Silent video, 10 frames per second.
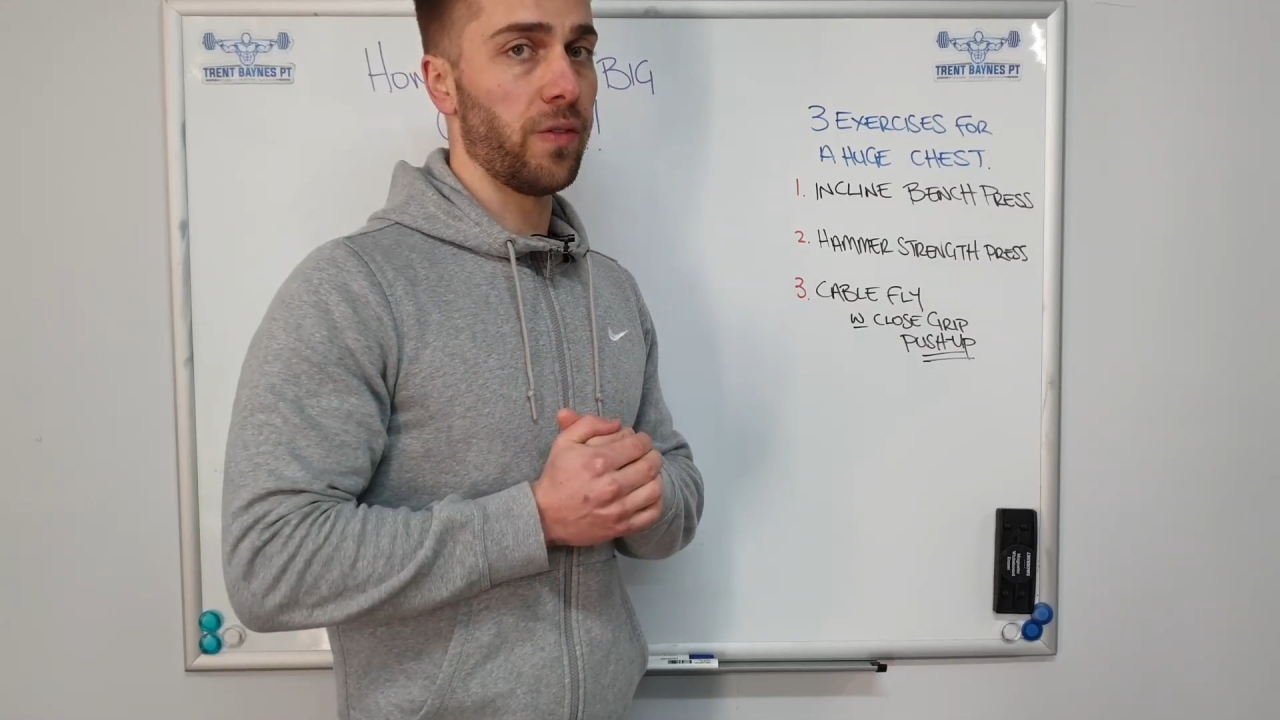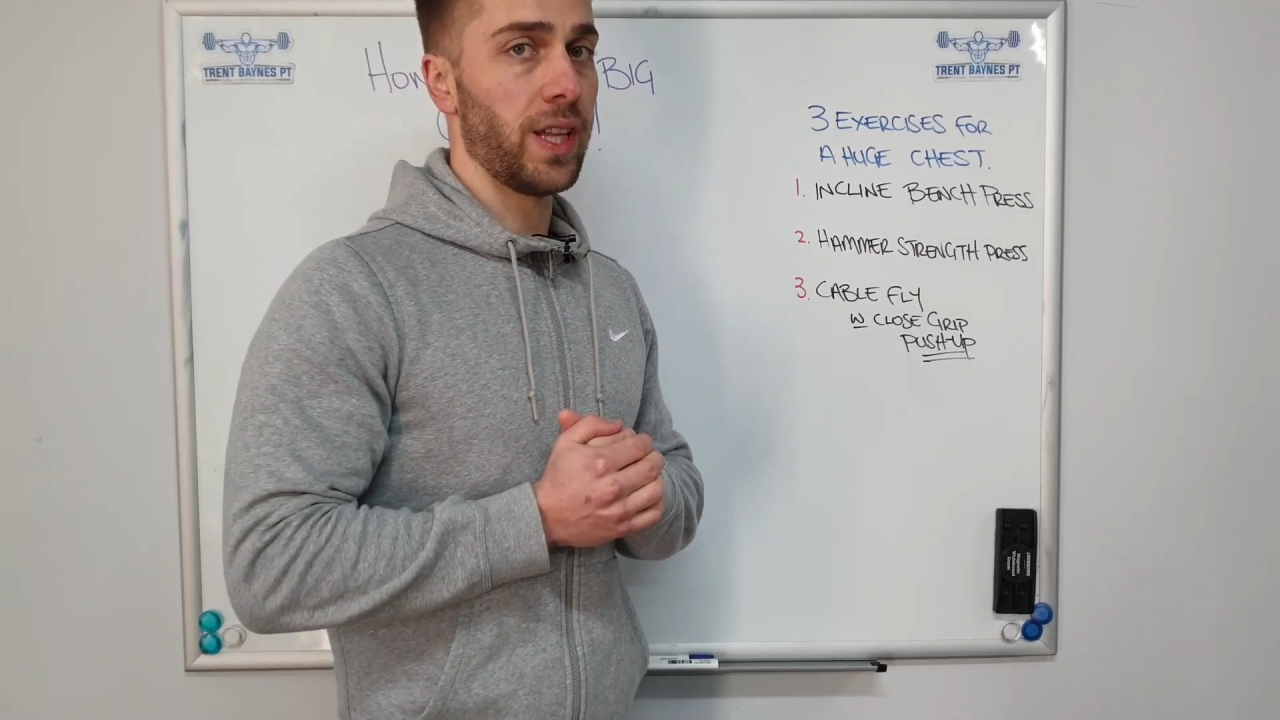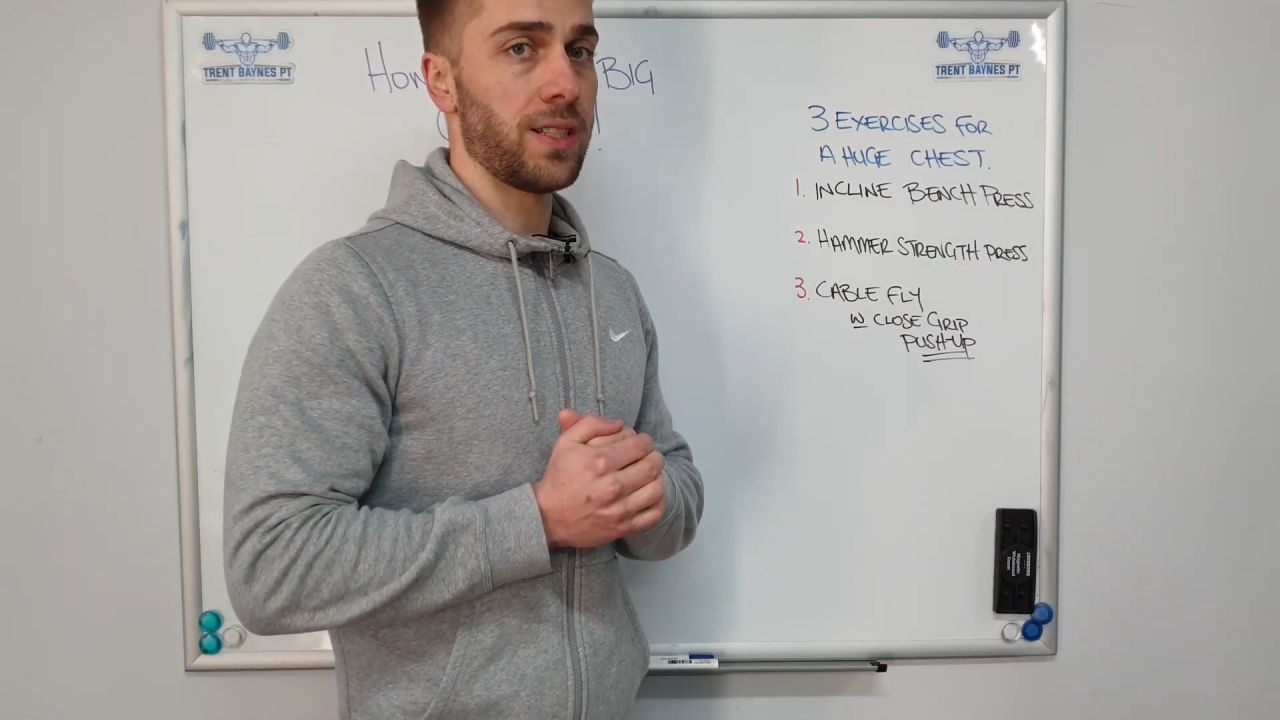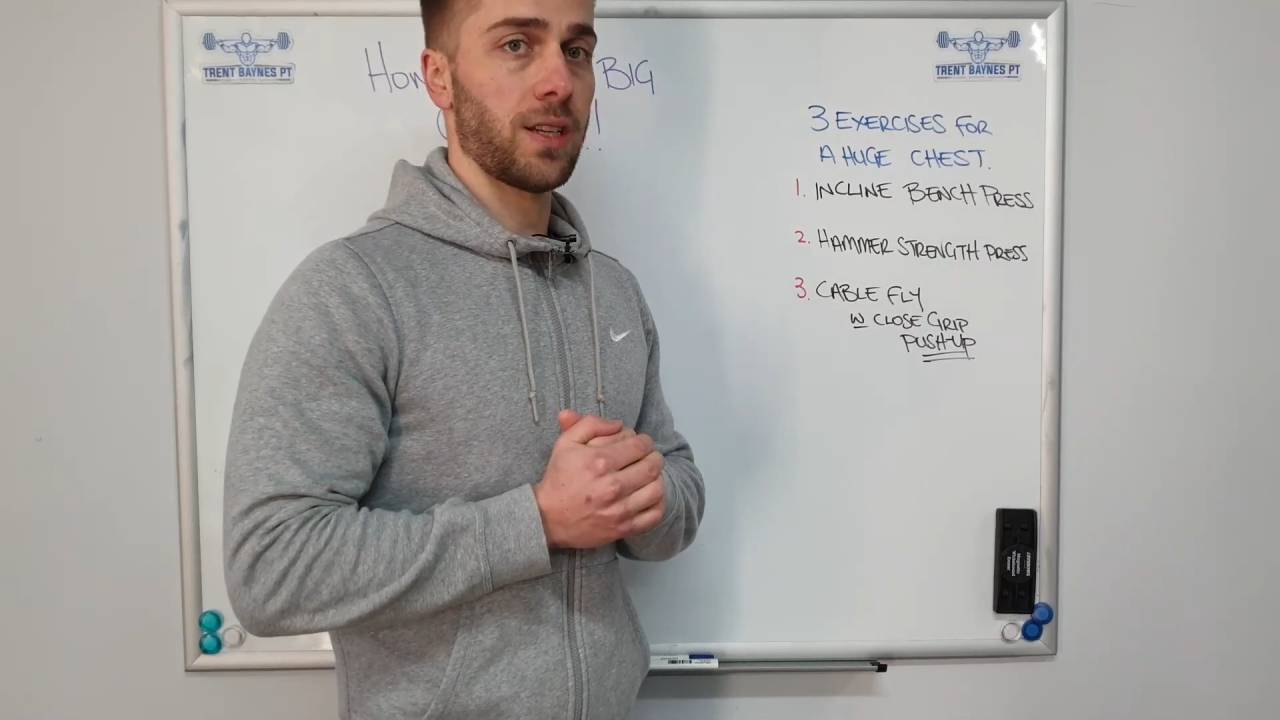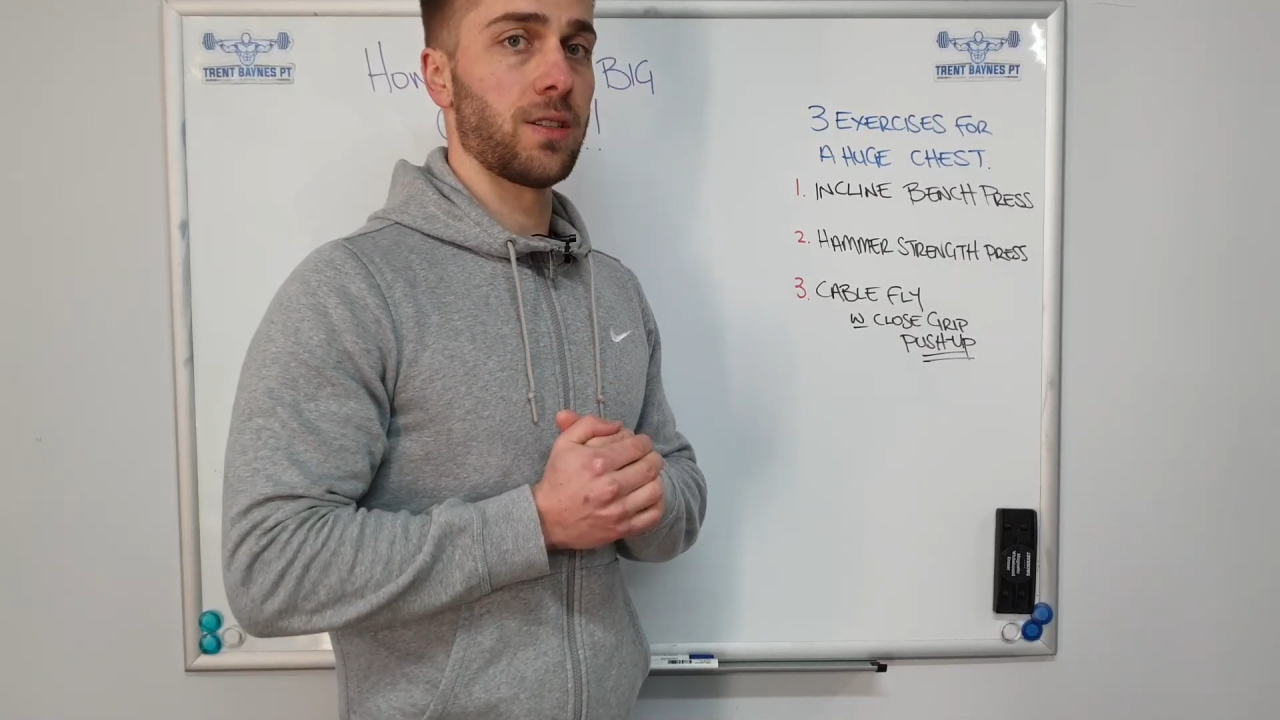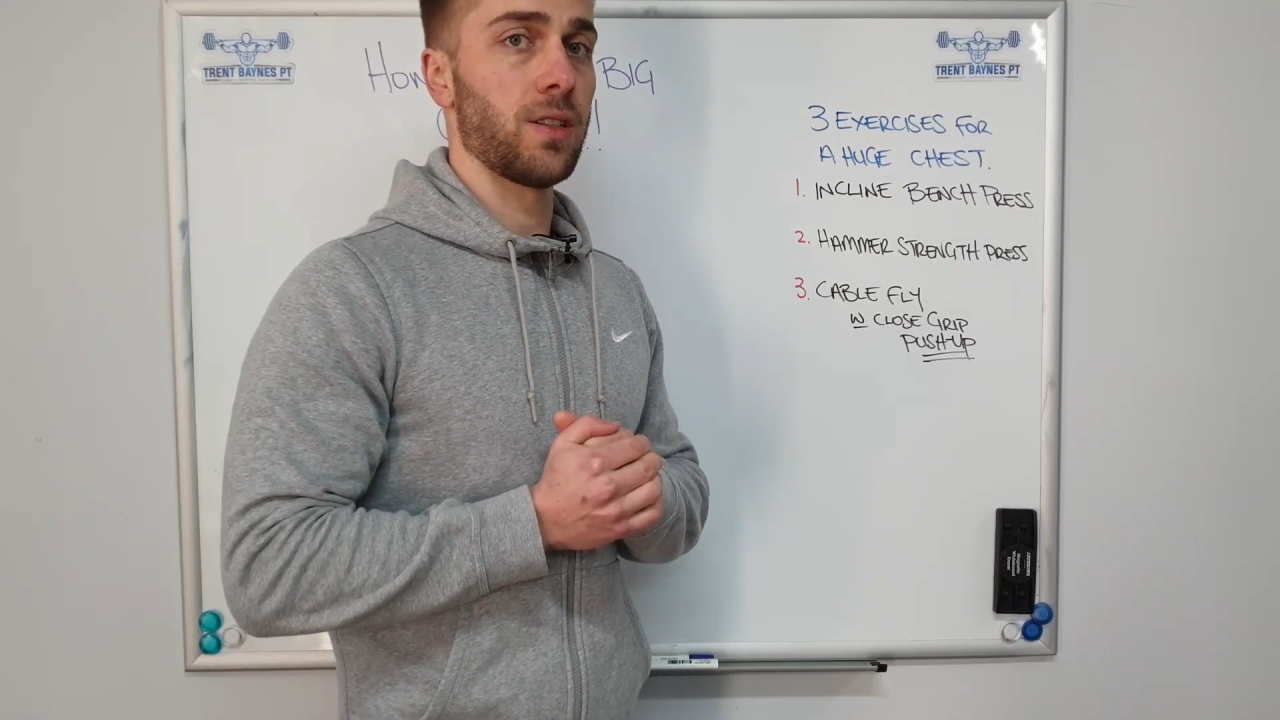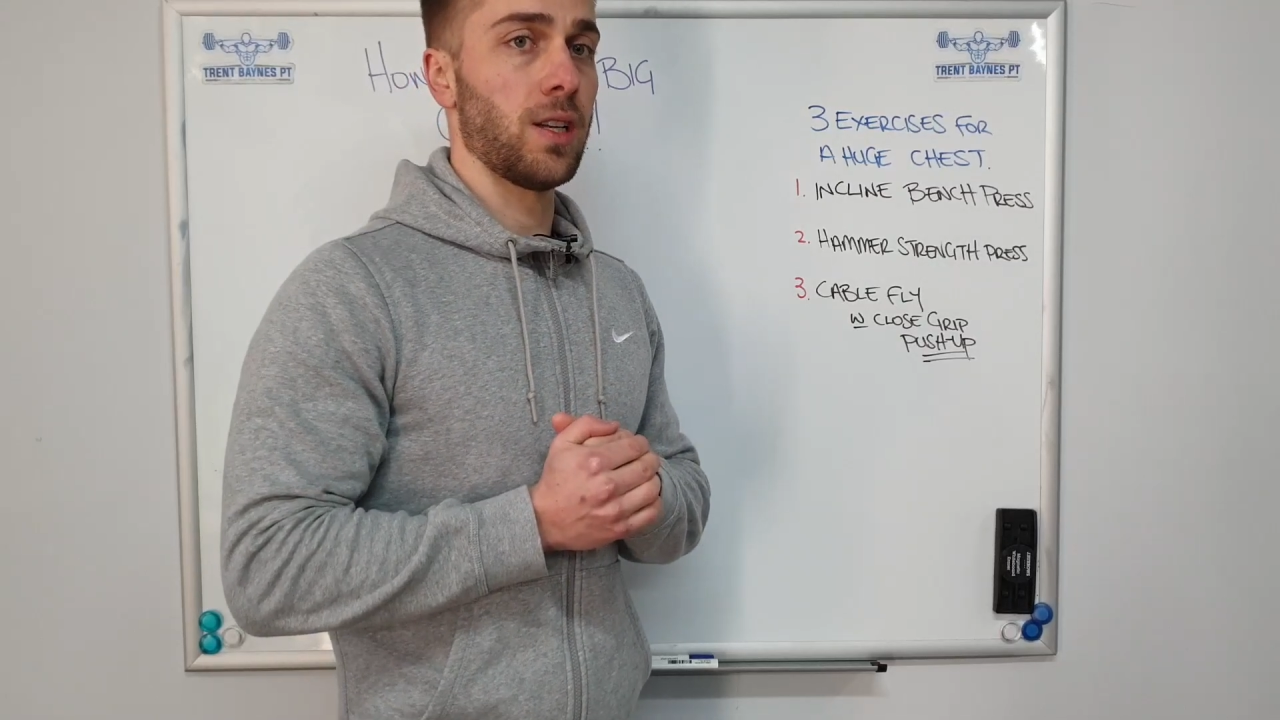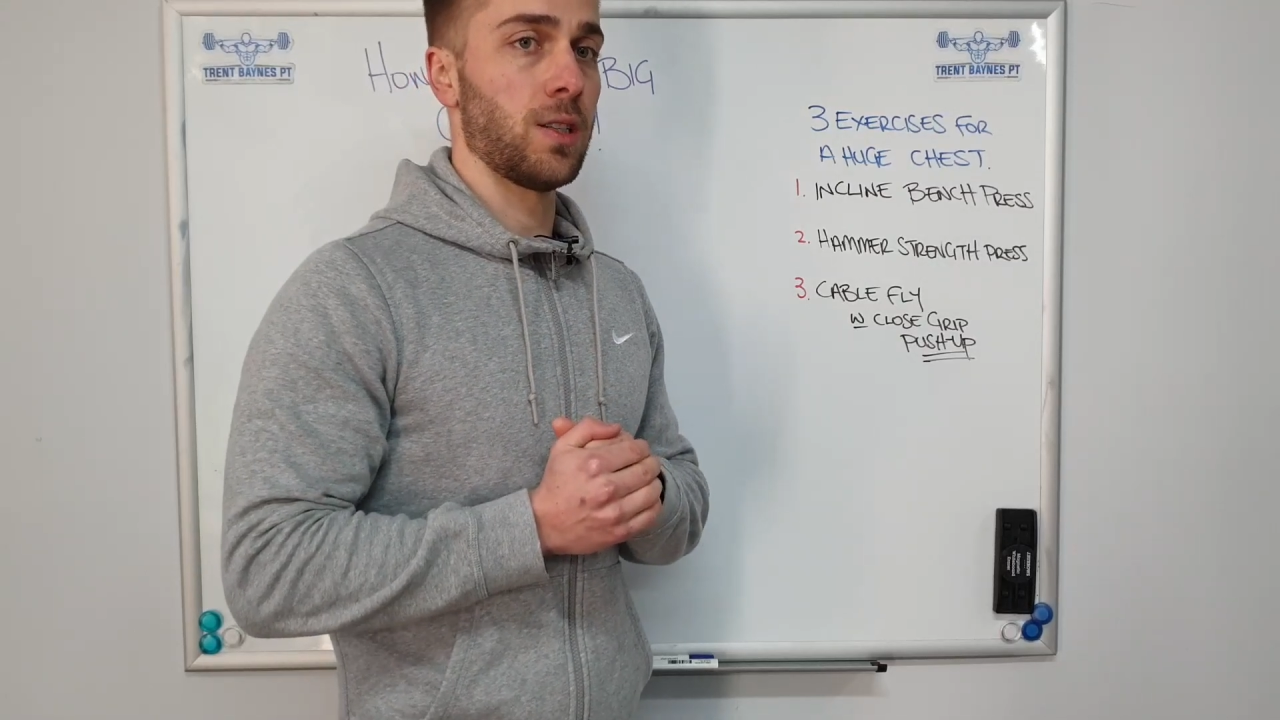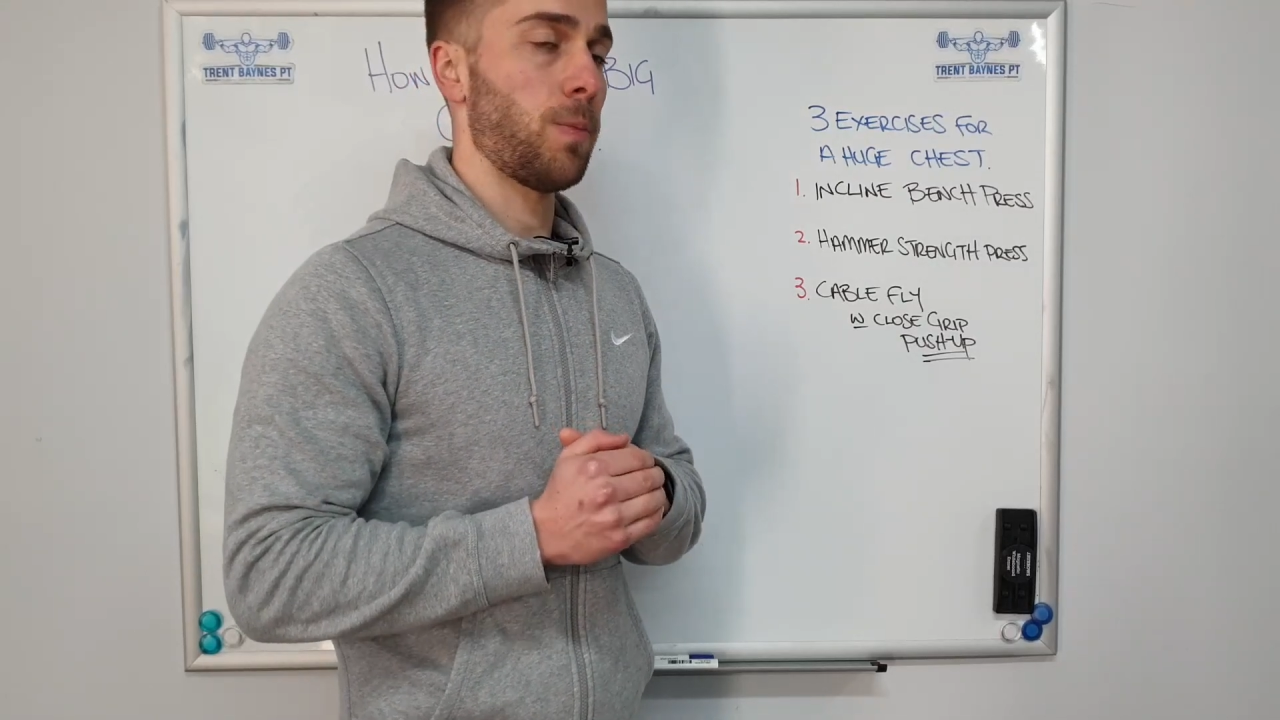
these exercises